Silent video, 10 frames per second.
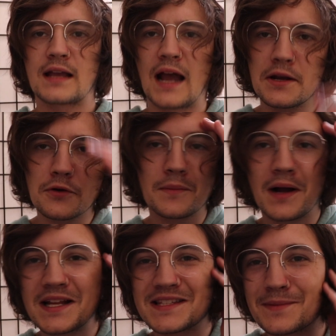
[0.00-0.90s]
kind of
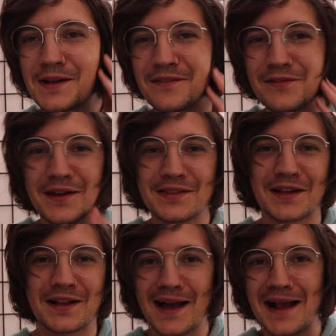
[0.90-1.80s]
reminds me of like
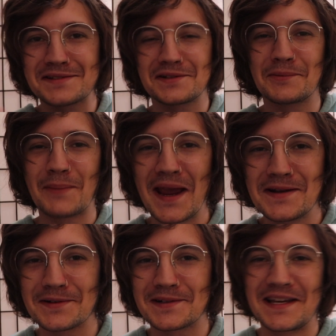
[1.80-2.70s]
the classical painter